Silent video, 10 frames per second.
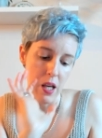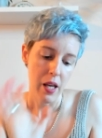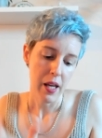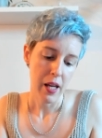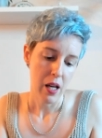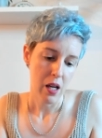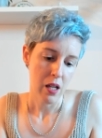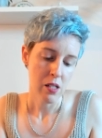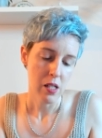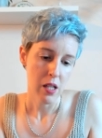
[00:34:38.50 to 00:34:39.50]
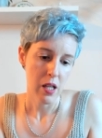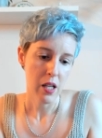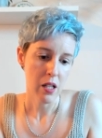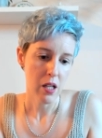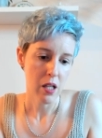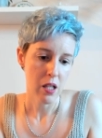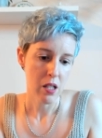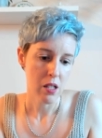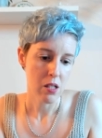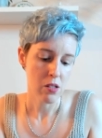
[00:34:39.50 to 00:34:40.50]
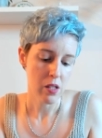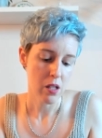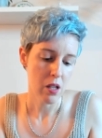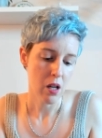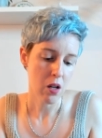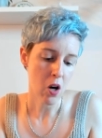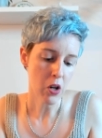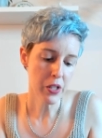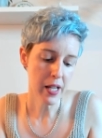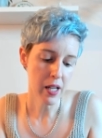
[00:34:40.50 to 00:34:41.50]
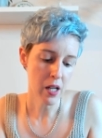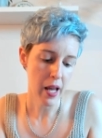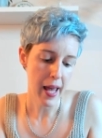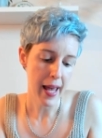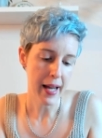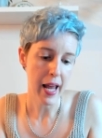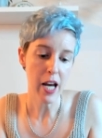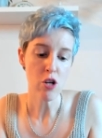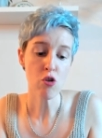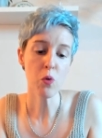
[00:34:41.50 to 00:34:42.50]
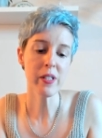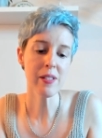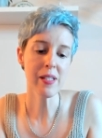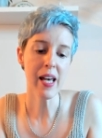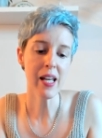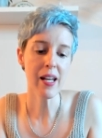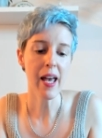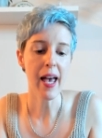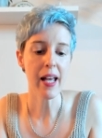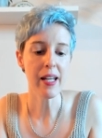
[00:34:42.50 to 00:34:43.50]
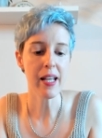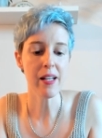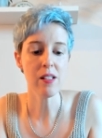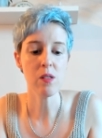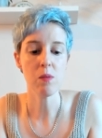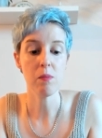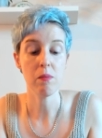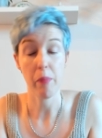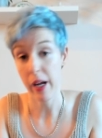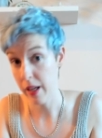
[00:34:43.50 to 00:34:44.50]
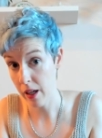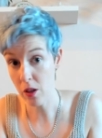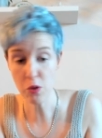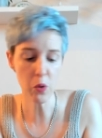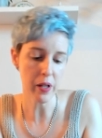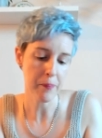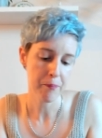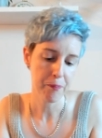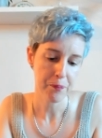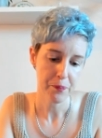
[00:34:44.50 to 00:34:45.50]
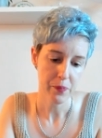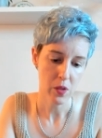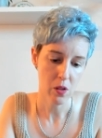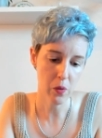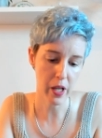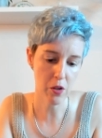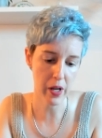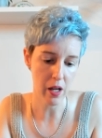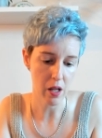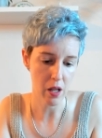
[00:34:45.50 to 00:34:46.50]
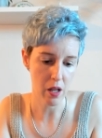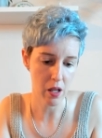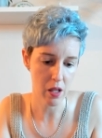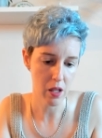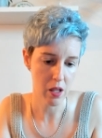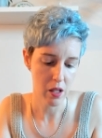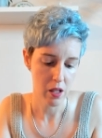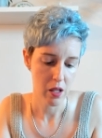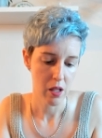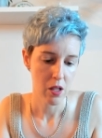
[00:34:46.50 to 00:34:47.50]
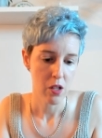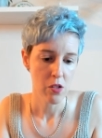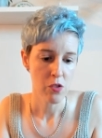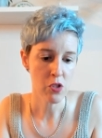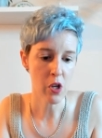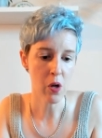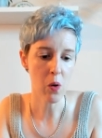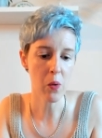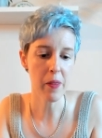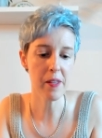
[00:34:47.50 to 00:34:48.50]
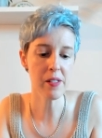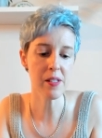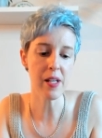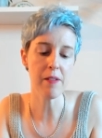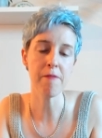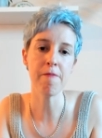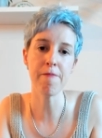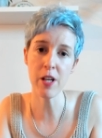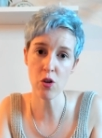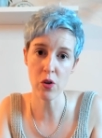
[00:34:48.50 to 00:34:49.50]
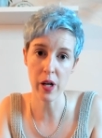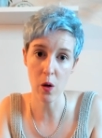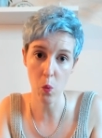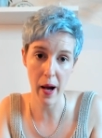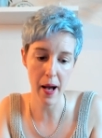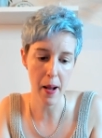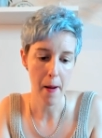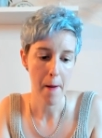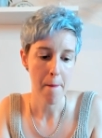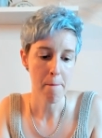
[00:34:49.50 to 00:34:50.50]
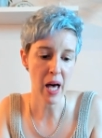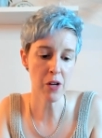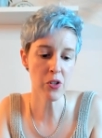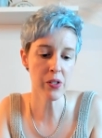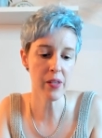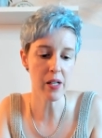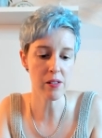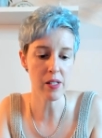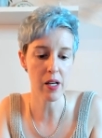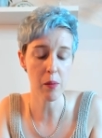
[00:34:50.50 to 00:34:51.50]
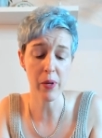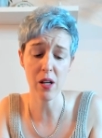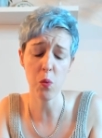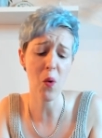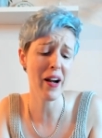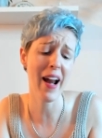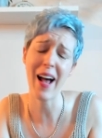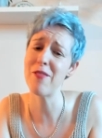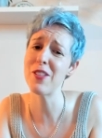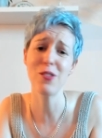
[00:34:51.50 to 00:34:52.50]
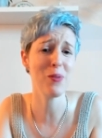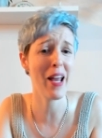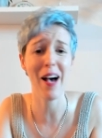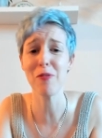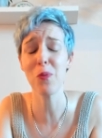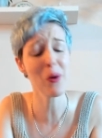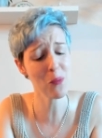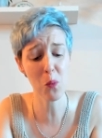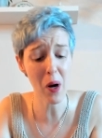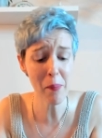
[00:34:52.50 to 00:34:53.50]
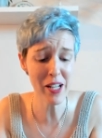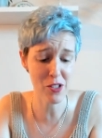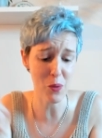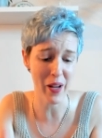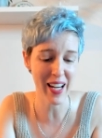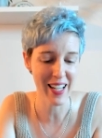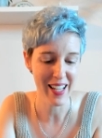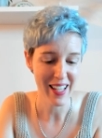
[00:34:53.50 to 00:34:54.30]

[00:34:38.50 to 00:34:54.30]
And it is a cardigan and a short set, and it is by Kit Couture. Okay, great. So this is a fingering weight pattern that is knit up in 1.5 and 2.5. What am I doing?